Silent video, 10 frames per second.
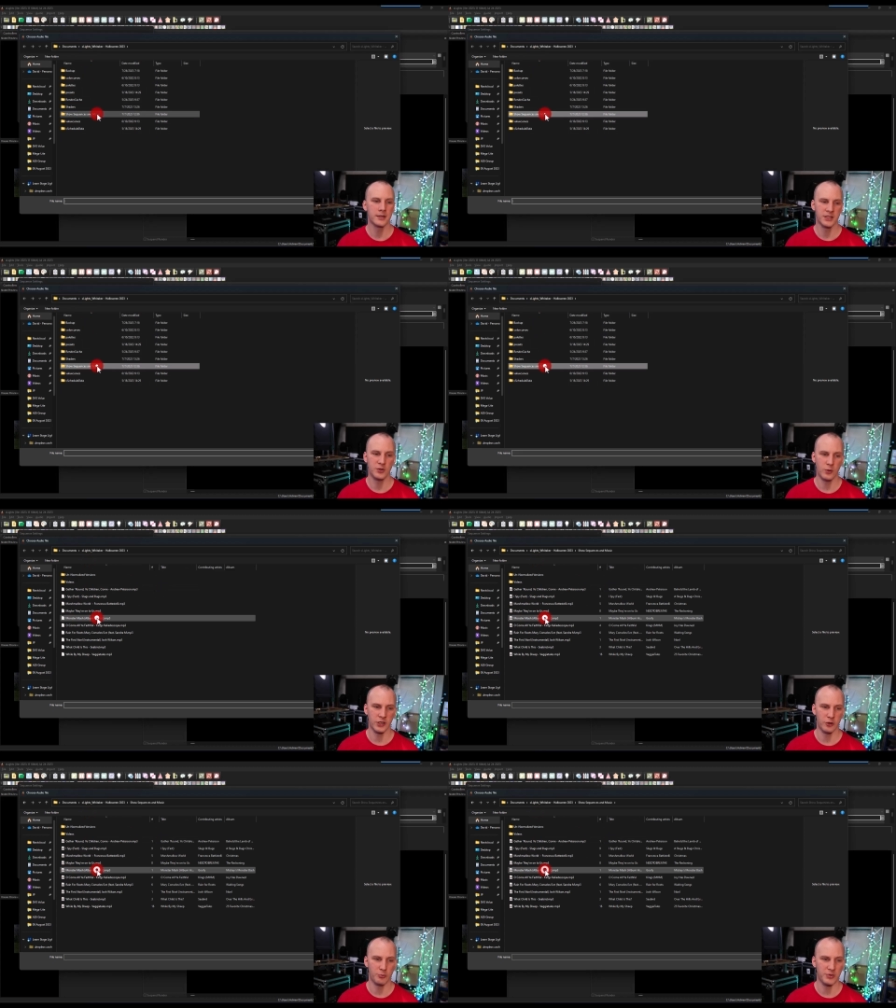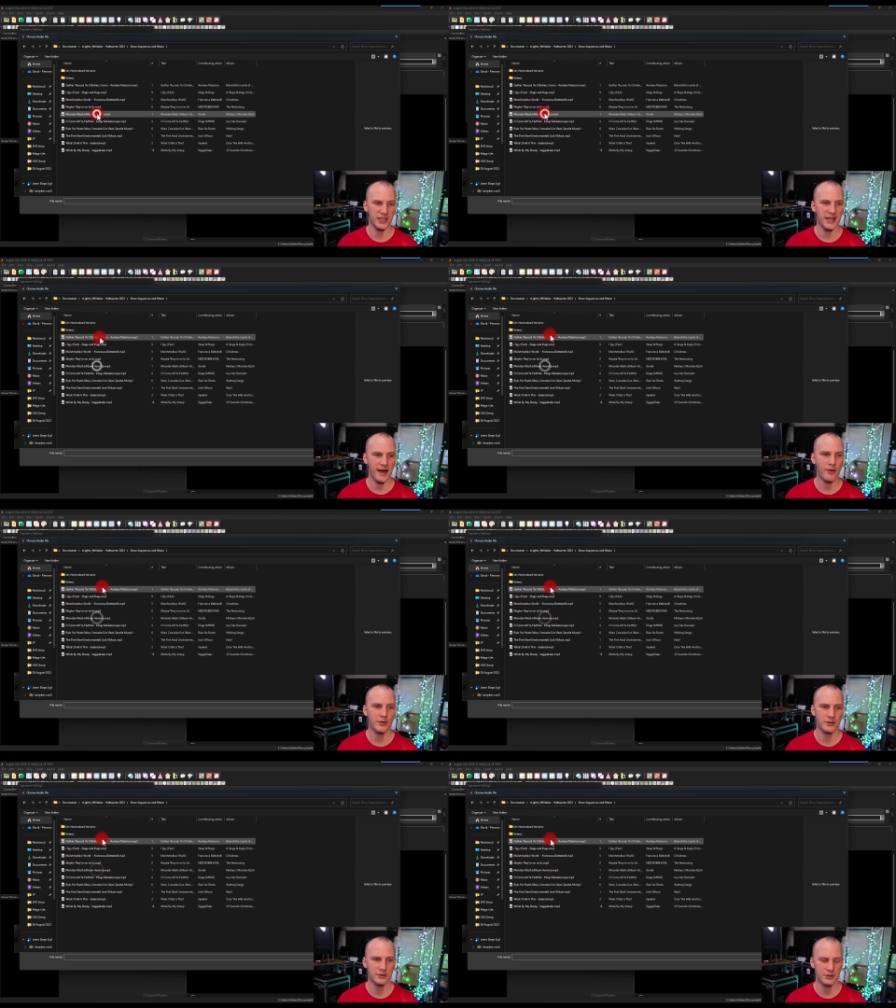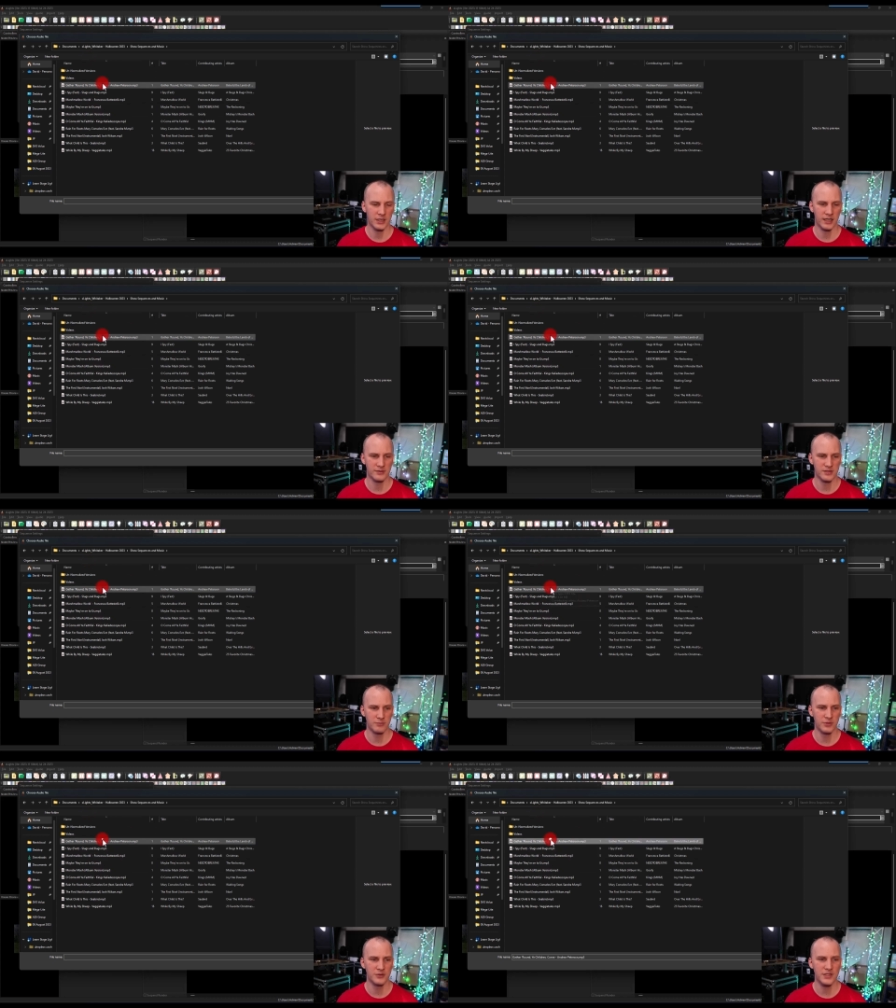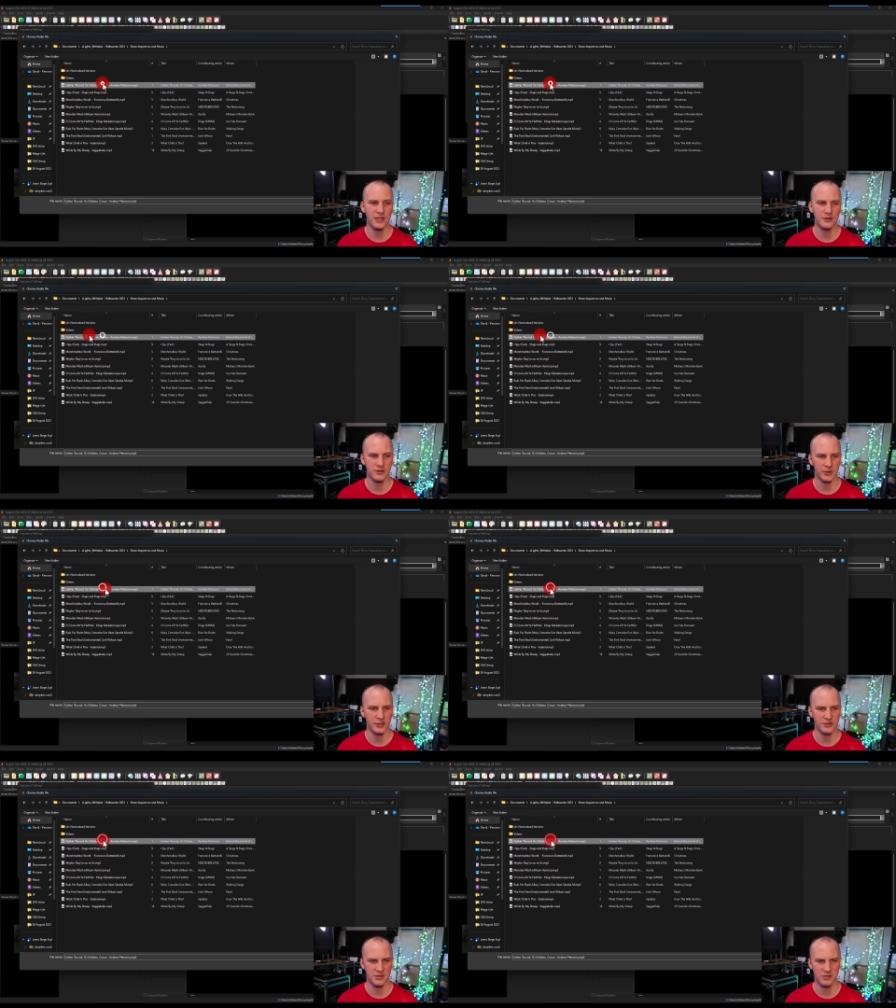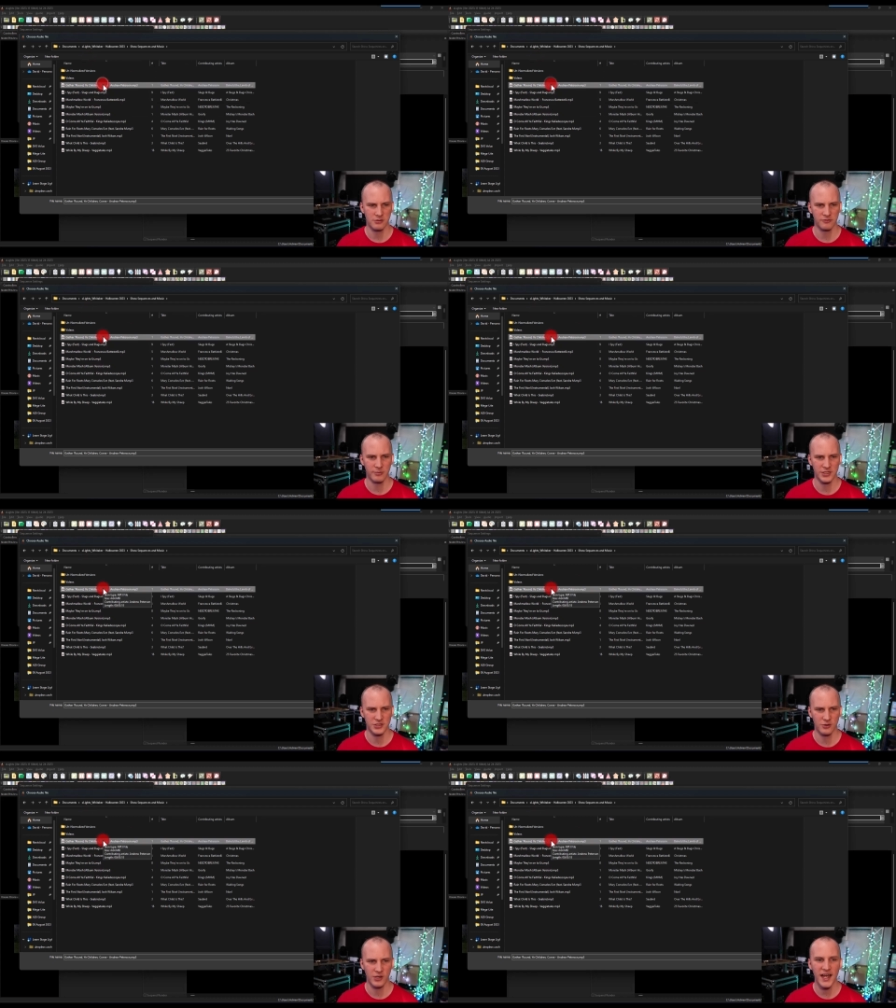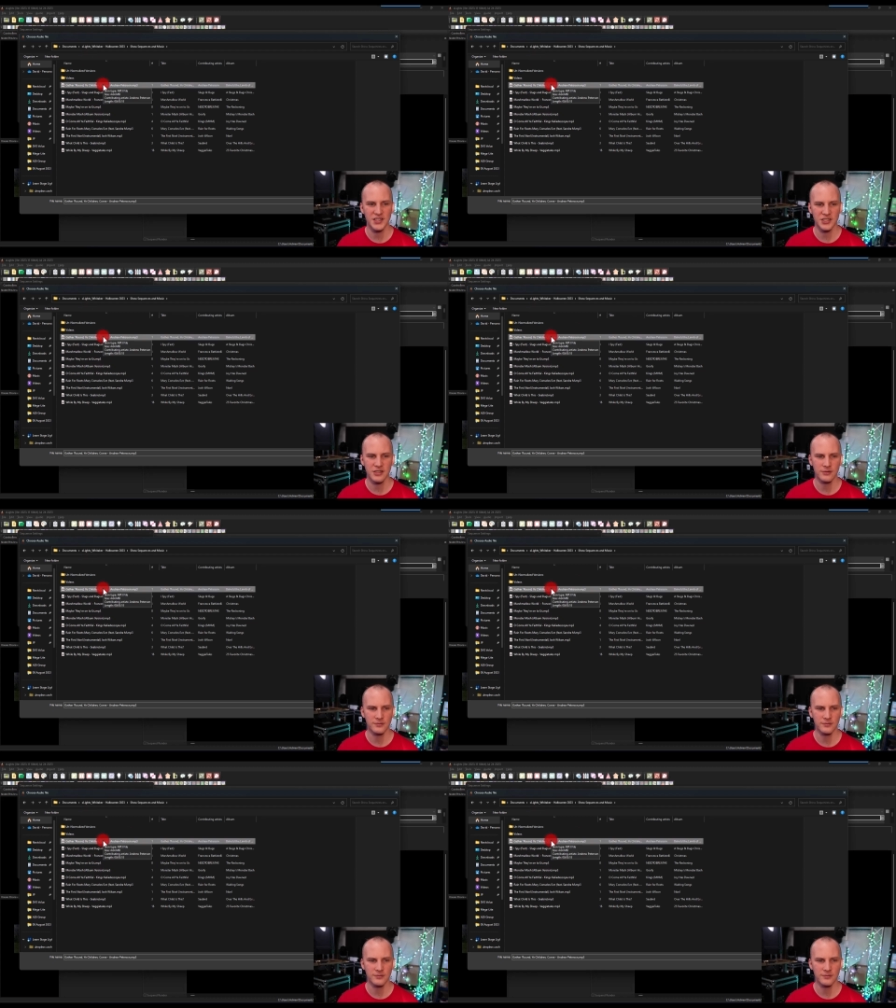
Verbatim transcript: You want to go pick out uh, some music. So here's the song from my show last year.